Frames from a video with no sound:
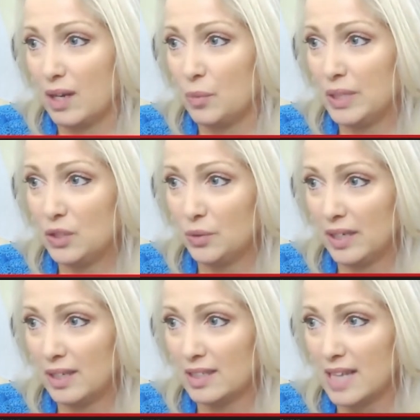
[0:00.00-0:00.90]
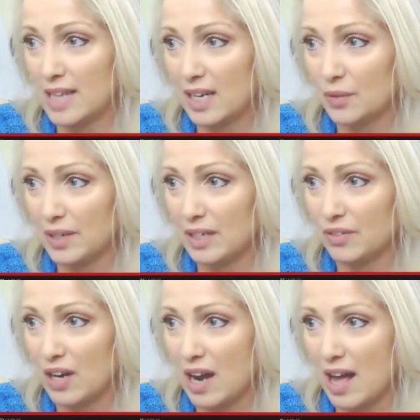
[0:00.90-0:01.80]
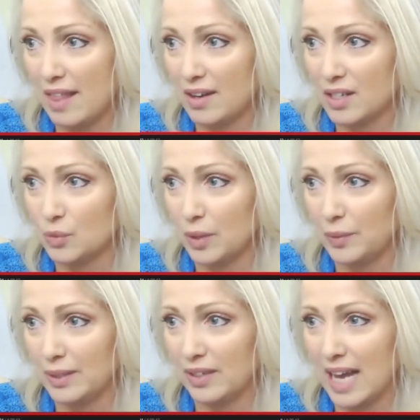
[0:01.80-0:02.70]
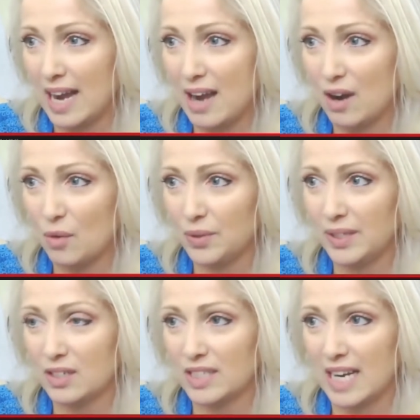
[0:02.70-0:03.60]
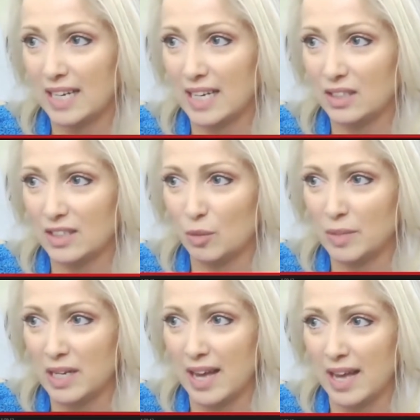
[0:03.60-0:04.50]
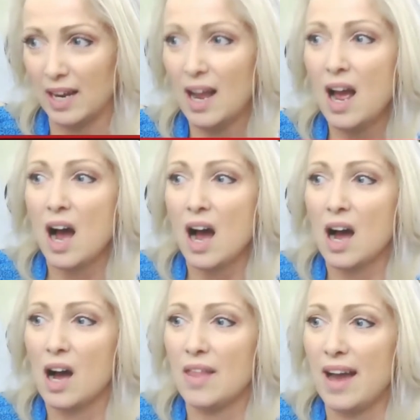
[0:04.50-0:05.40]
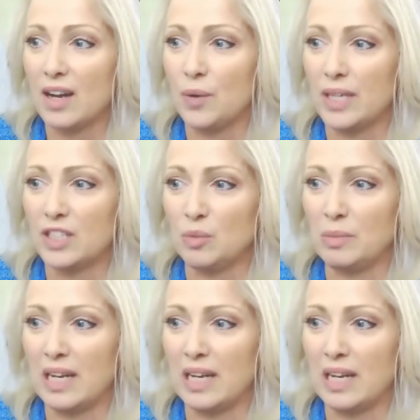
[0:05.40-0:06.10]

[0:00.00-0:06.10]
When doing a psychic reading for others, what do we look at? I don't really understand. Can you tell me again that question?